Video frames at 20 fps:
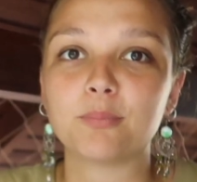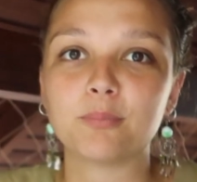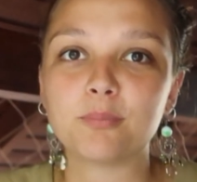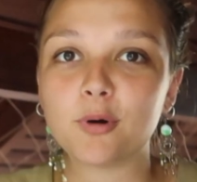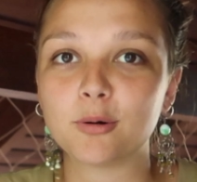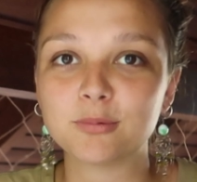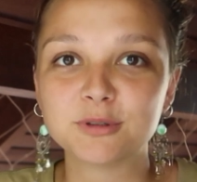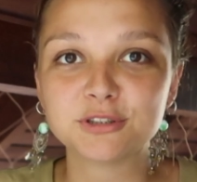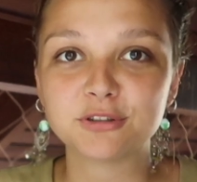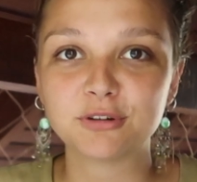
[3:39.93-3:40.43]

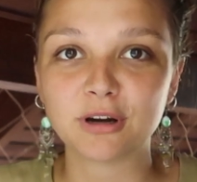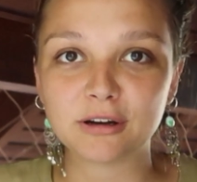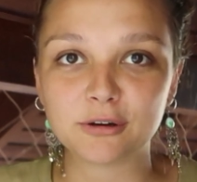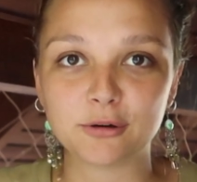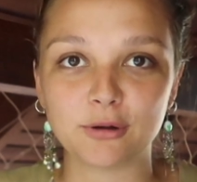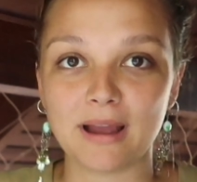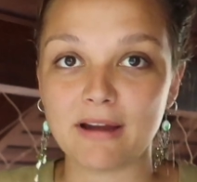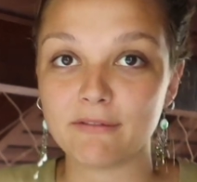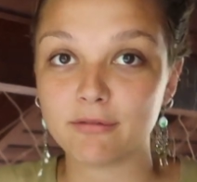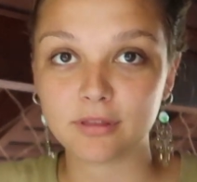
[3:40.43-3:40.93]
Bob's your
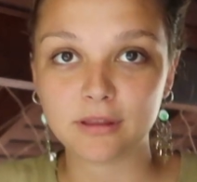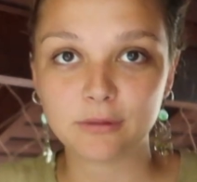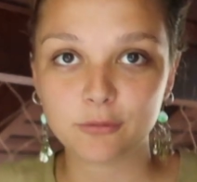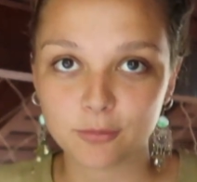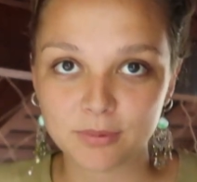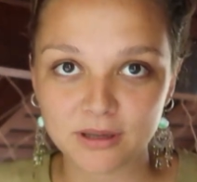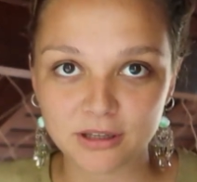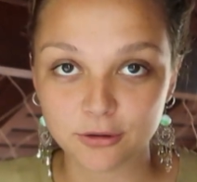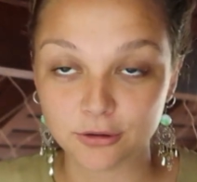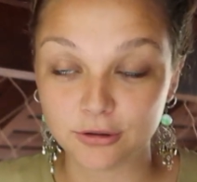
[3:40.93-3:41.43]
uncle, everything will
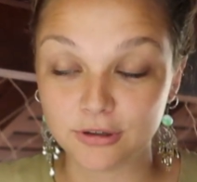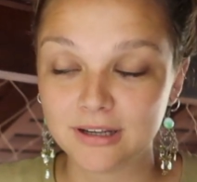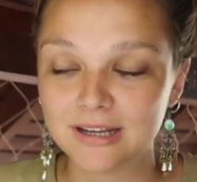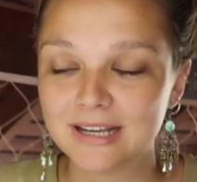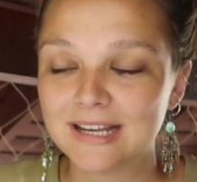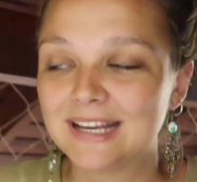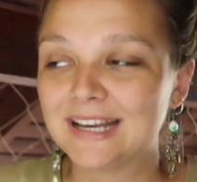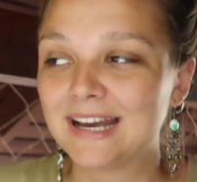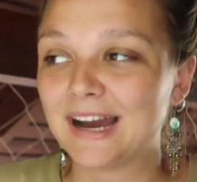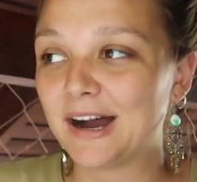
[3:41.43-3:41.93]
be good.
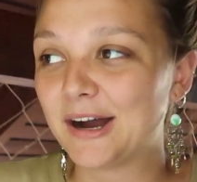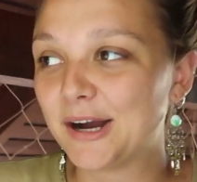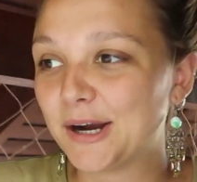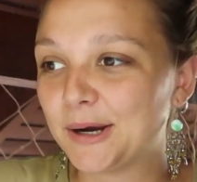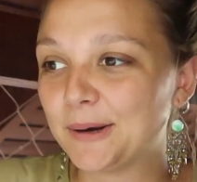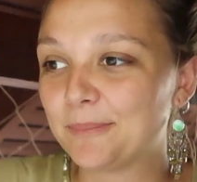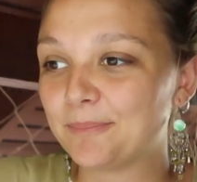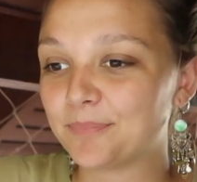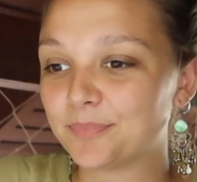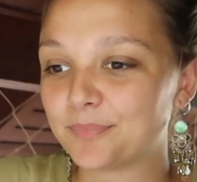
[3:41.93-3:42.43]

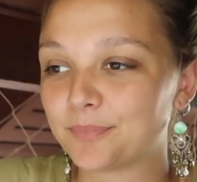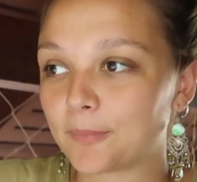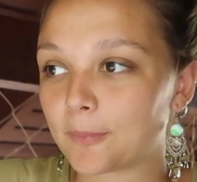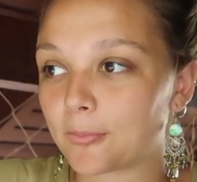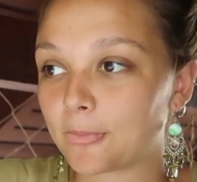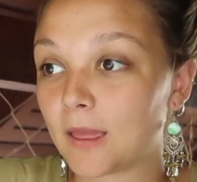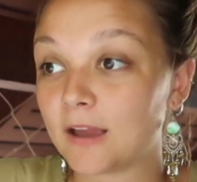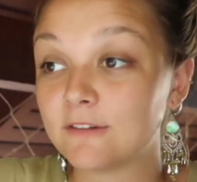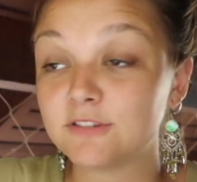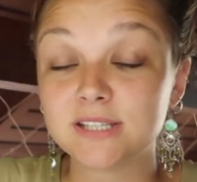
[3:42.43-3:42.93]

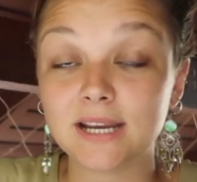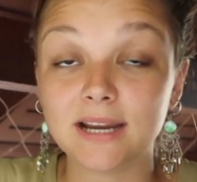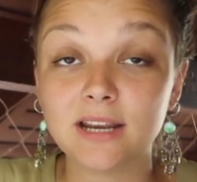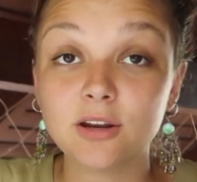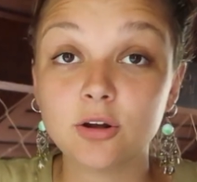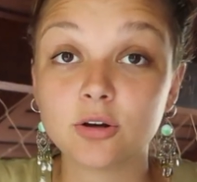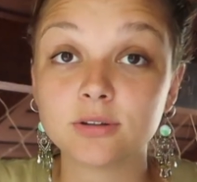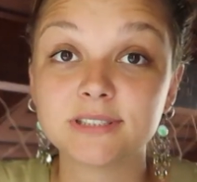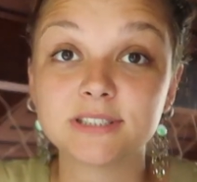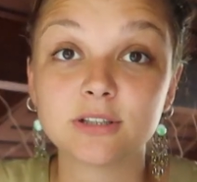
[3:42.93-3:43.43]
I've stayed in
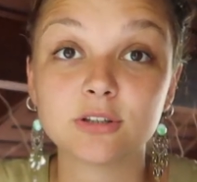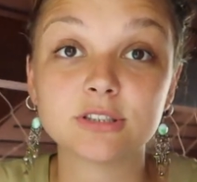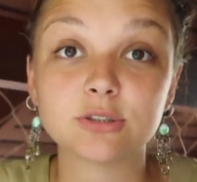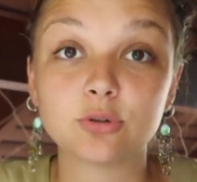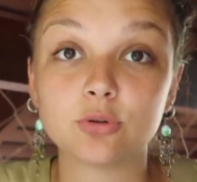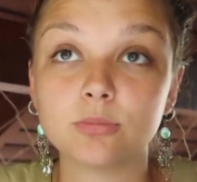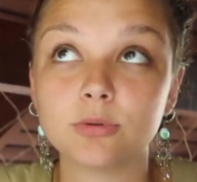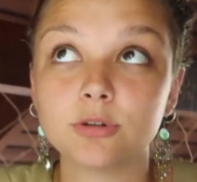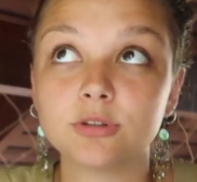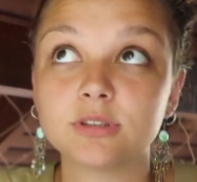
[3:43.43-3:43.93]
hostels
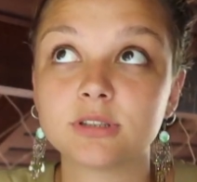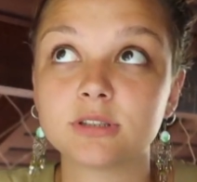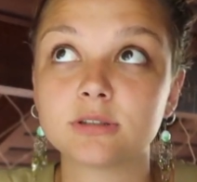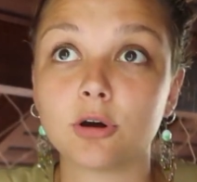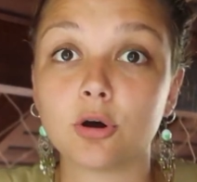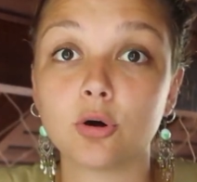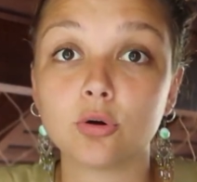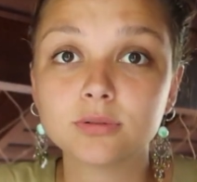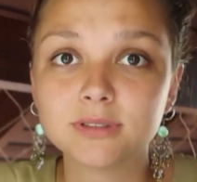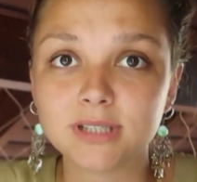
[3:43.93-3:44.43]
almost
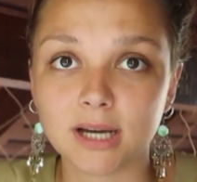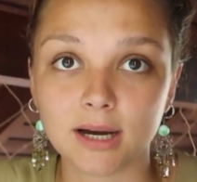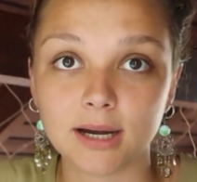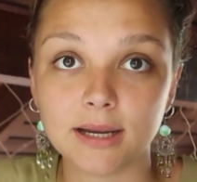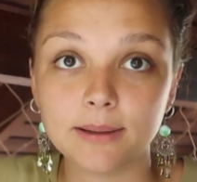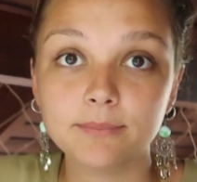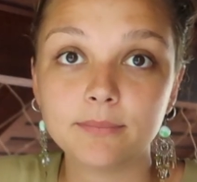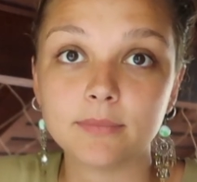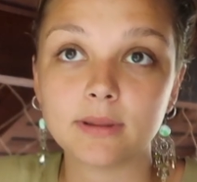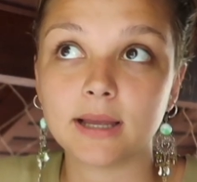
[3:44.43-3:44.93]
the whole time.